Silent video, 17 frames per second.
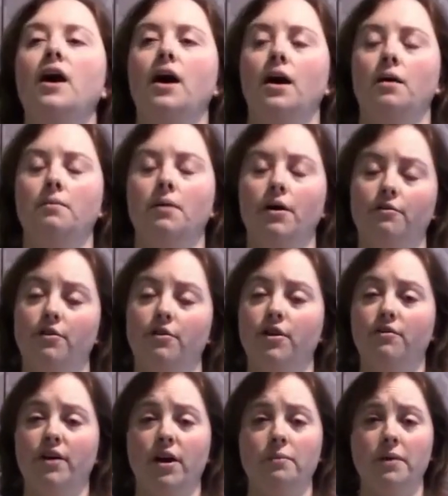I
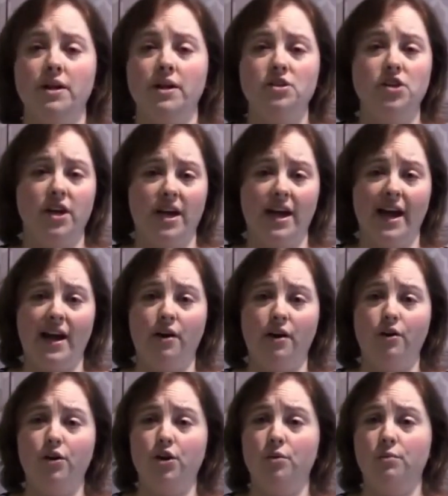really recommend checking
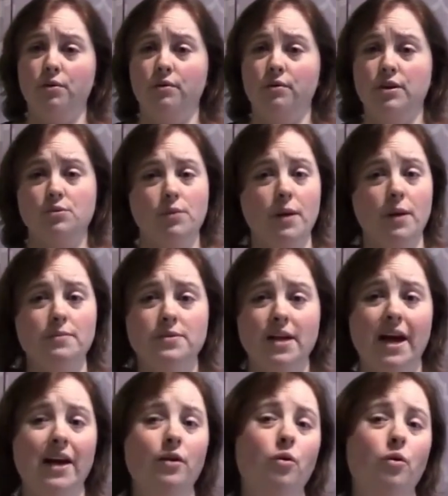out Kamui's
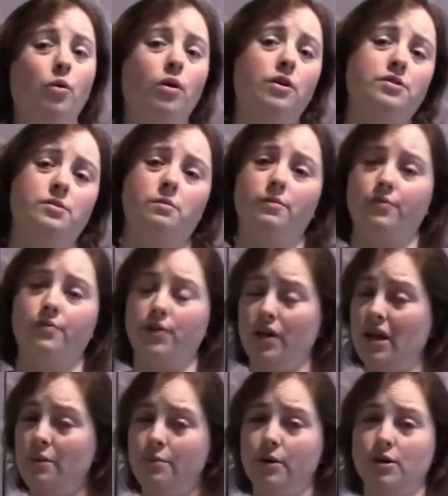website or some of her
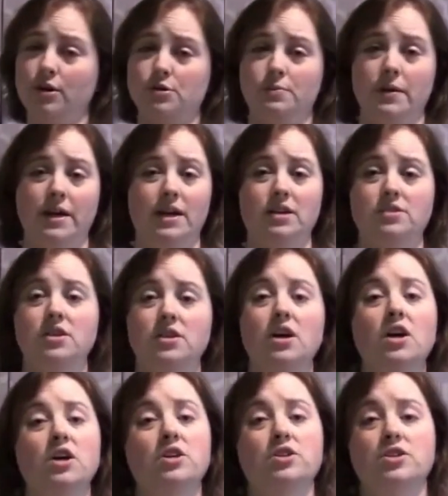ebooks because
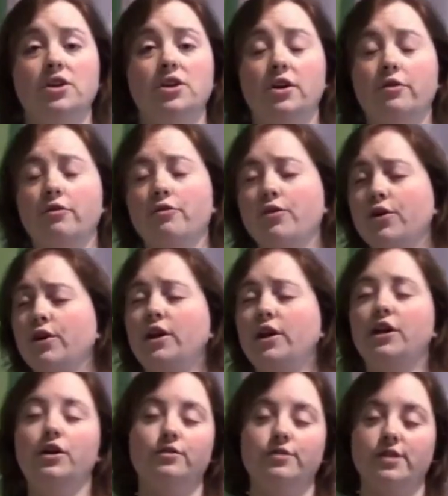she
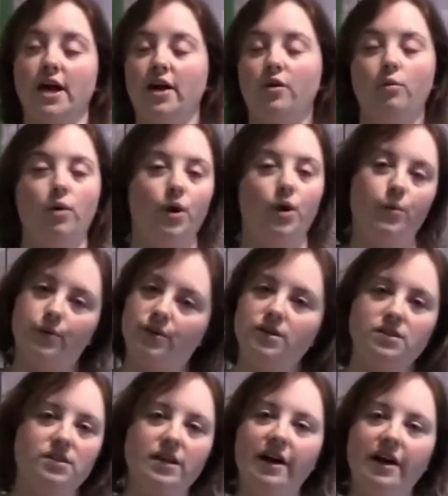really knows how to work with
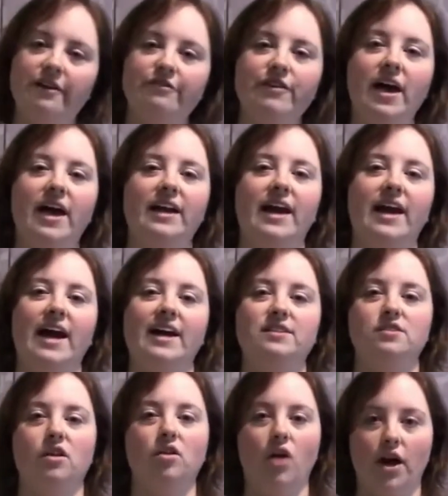this stuff and
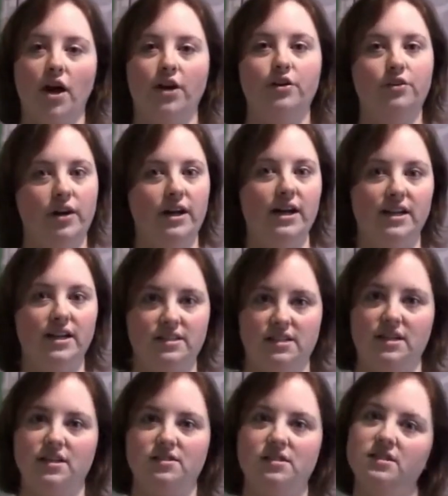has a lot of great
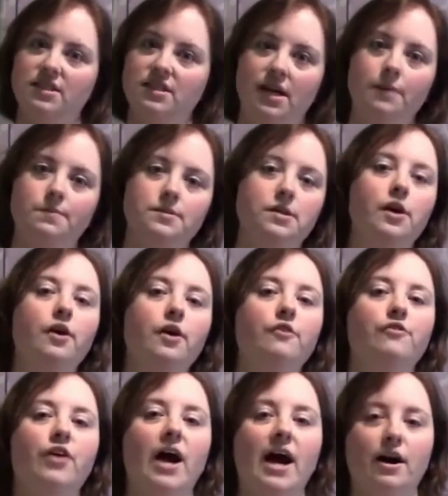ideas and tips
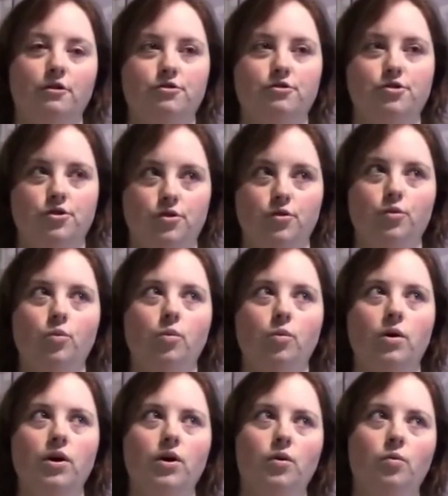for how
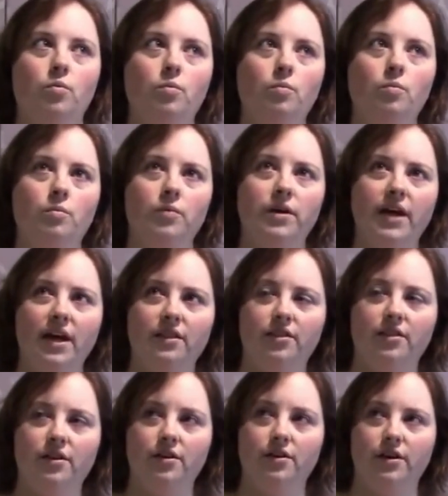to
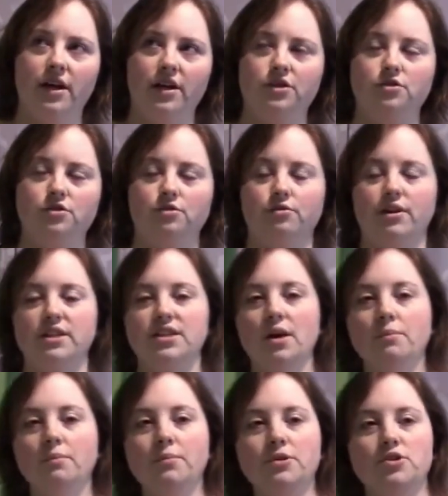get it to the right
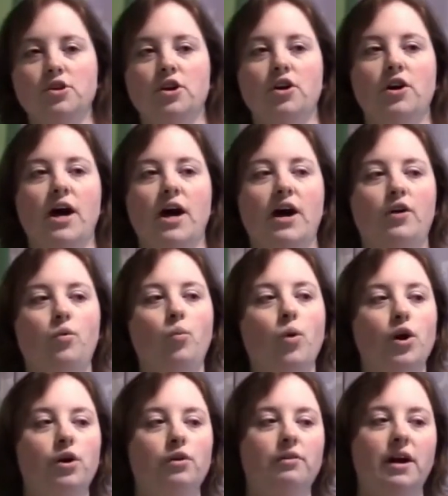temperature, how to
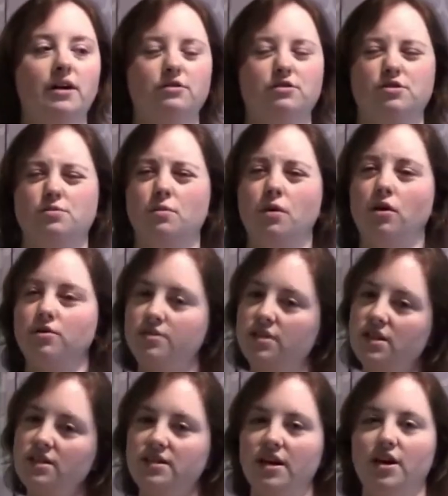work around small
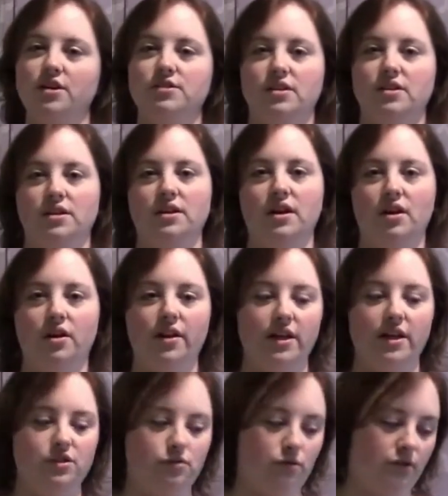details, and all
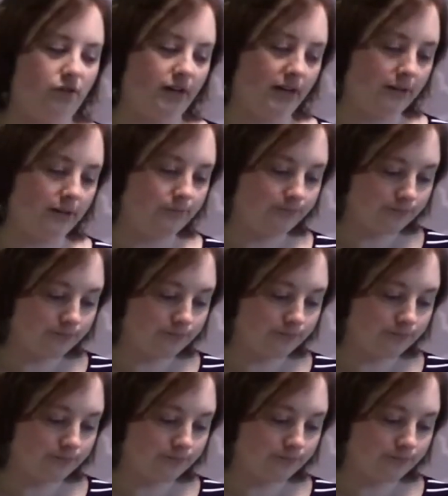that sort of thing.